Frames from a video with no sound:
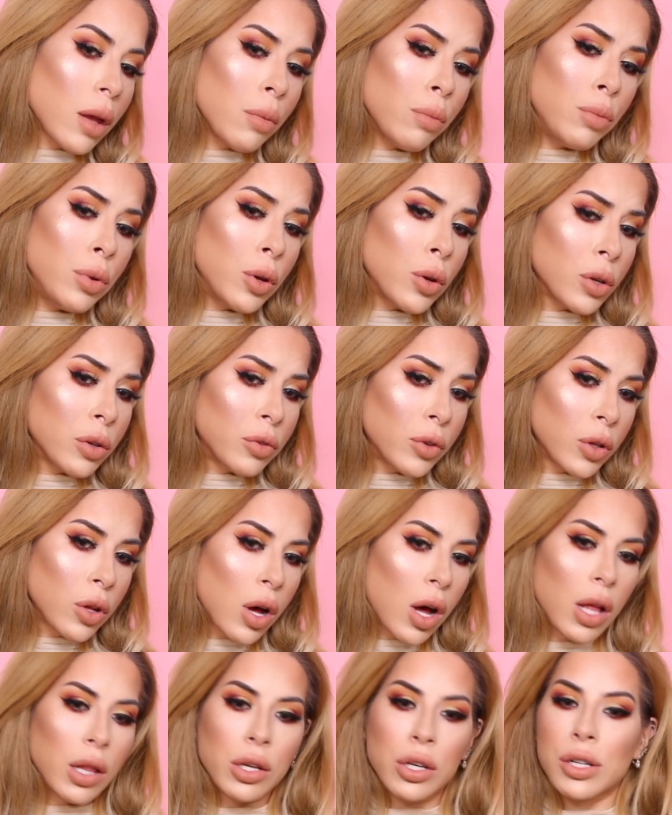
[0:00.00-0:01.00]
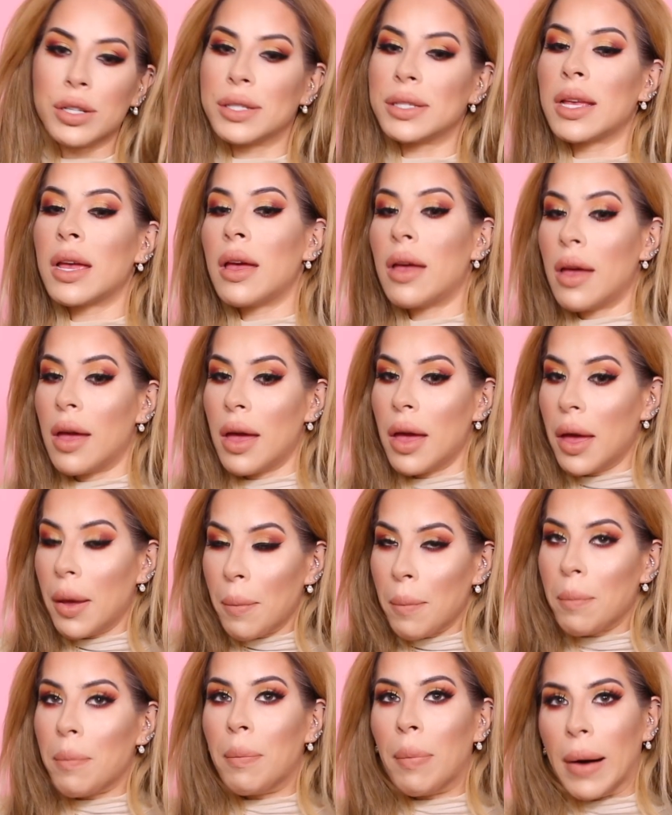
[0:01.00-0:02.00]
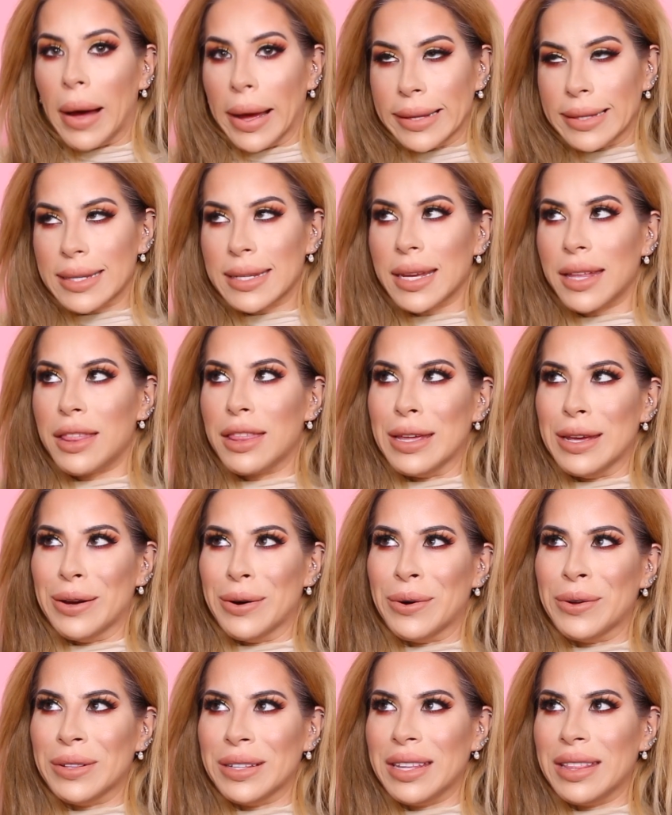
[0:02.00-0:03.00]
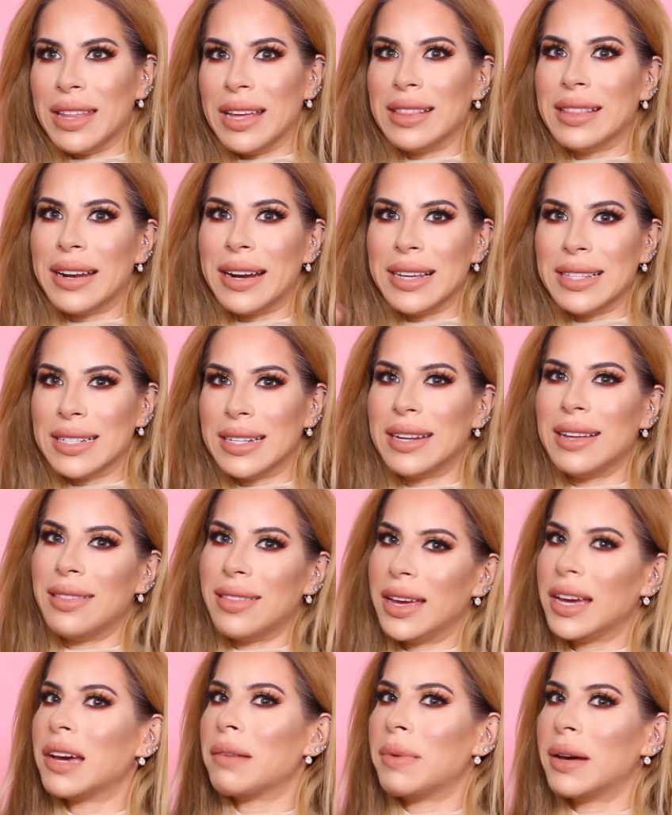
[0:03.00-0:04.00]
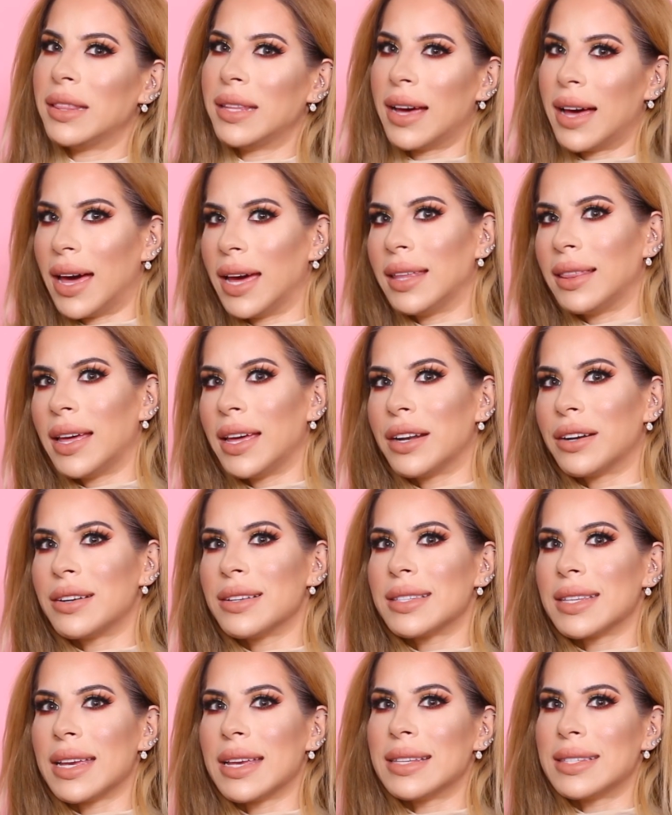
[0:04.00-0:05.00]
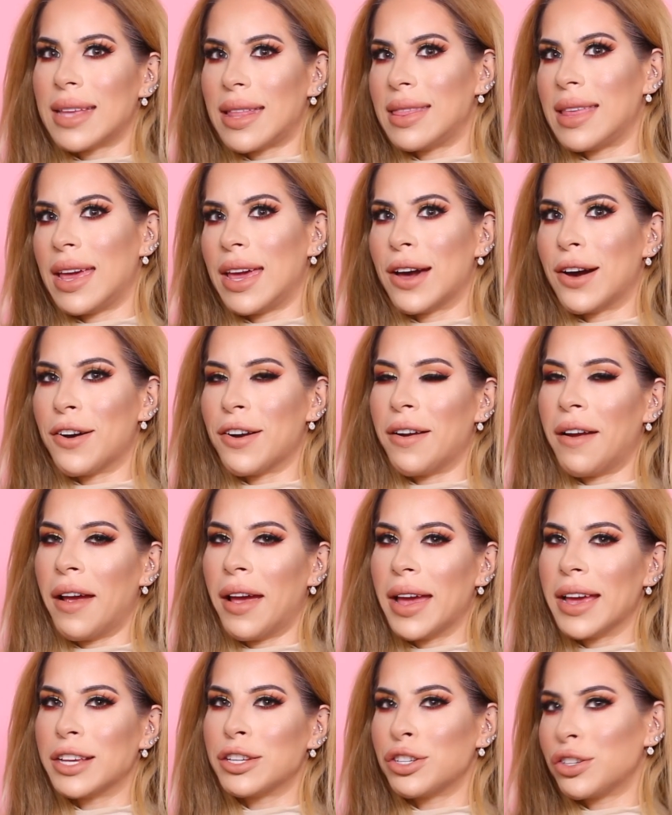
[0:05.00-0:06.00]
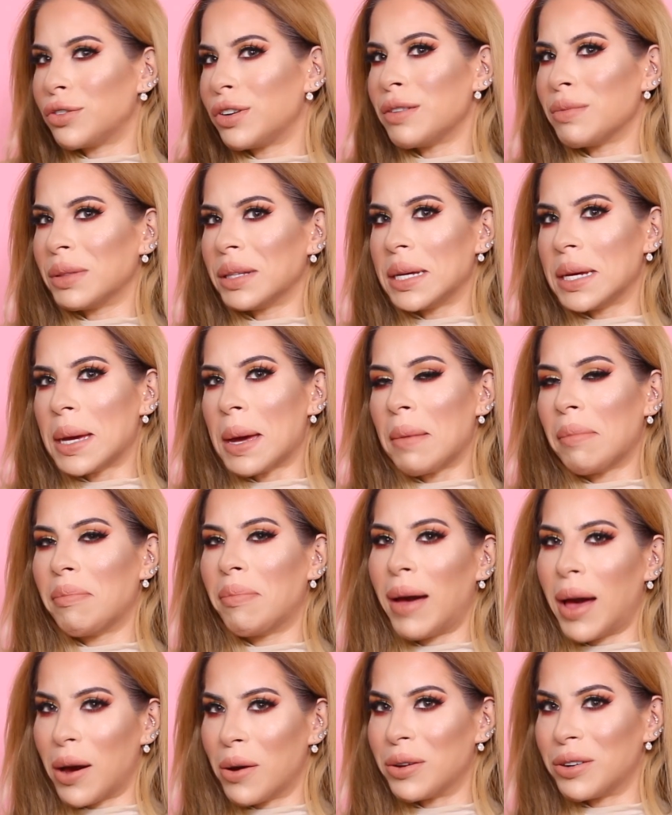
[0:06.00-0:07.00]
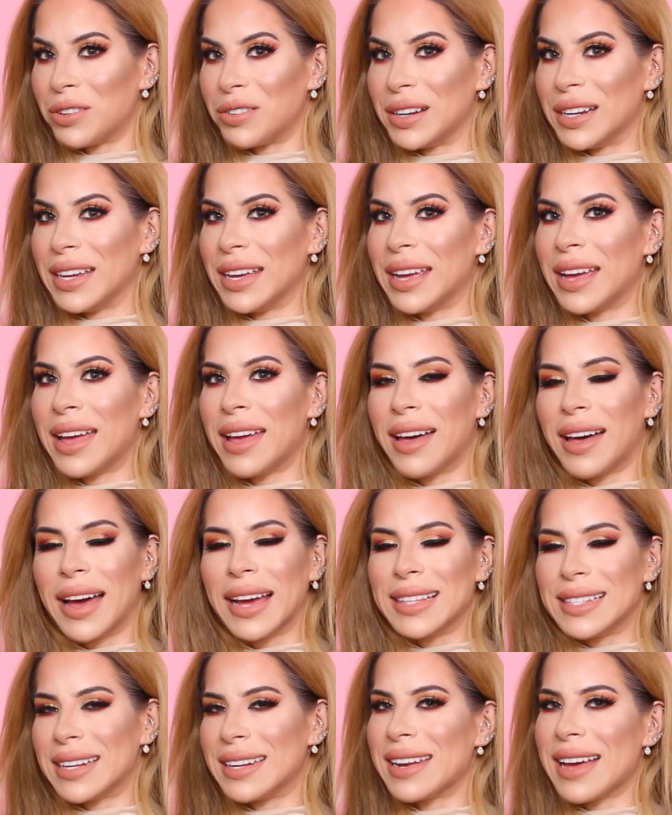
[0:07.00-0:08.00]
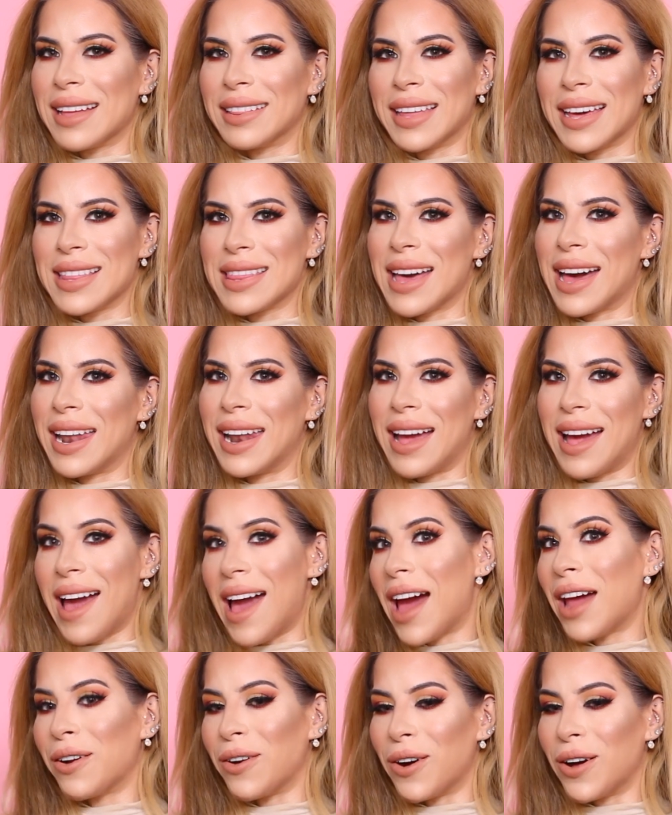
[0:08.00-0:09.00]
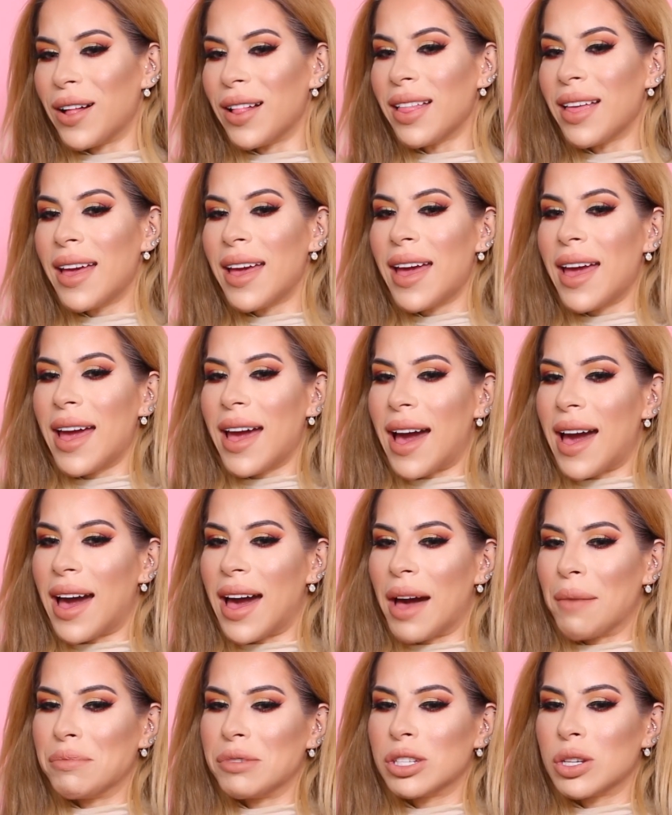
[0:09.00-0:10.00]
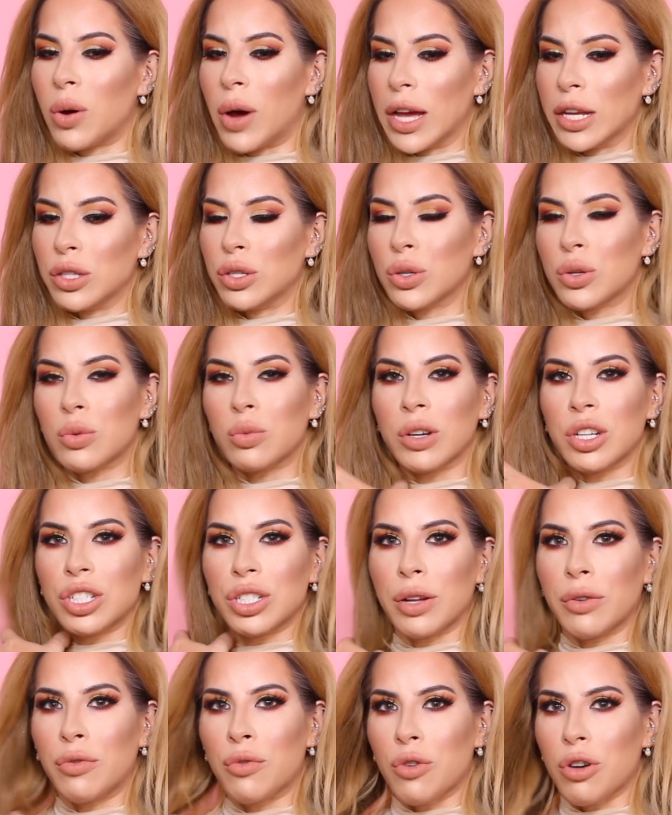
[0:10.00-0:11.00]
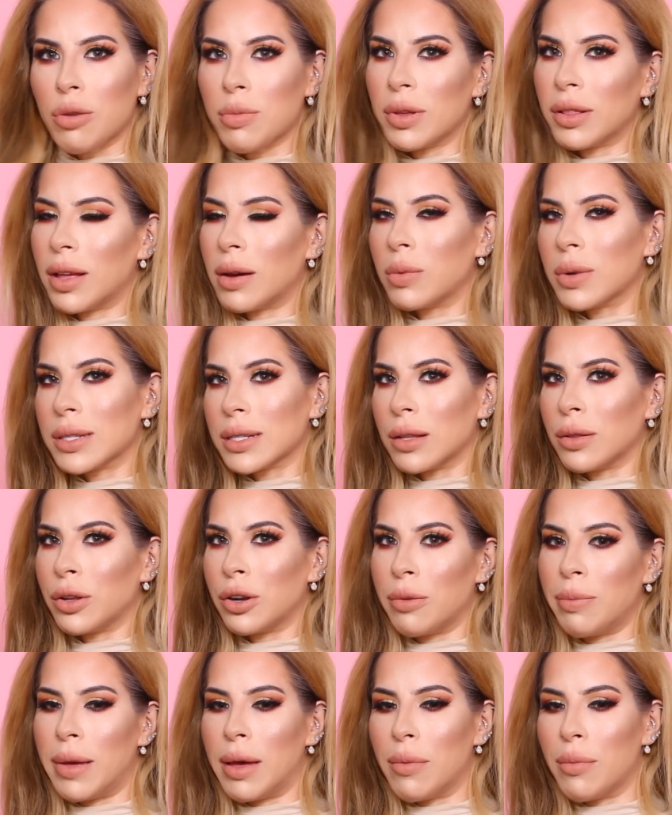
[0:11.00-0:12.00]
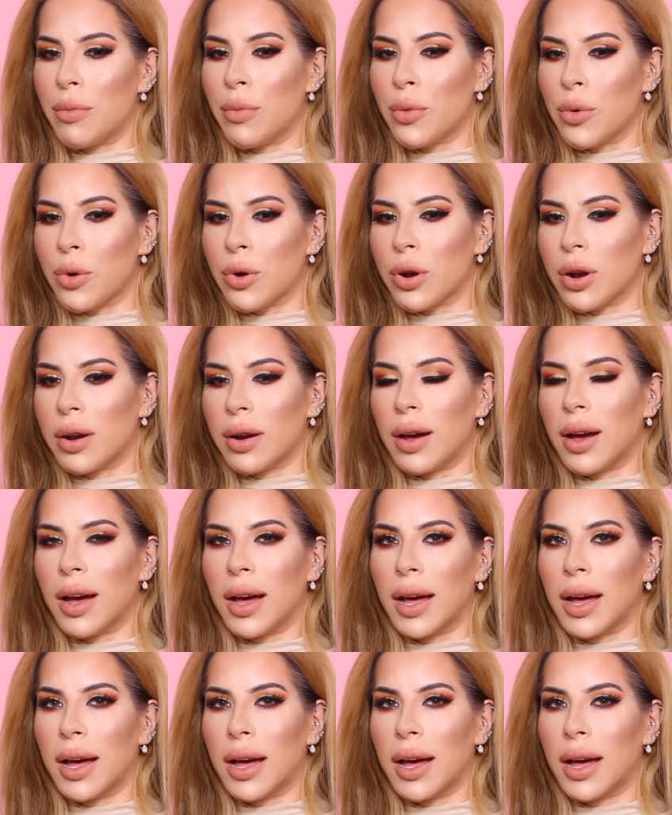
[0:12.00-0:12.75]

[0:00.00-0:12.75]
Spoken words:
beautiful colors. But the only thing that I didn't like about the highlighters is that they are extremely powdery. I did not like that at all. So I do wish the formula was a little bit more